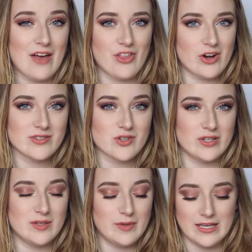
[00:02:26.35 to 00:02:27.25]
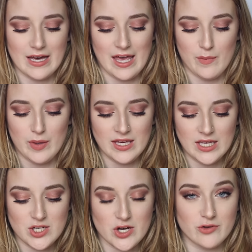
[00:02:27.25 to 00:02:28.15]
I thought it was going to be a
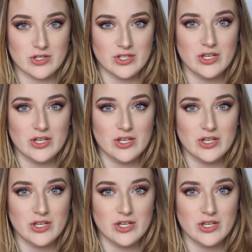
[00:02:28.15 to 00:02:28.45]
pinky toned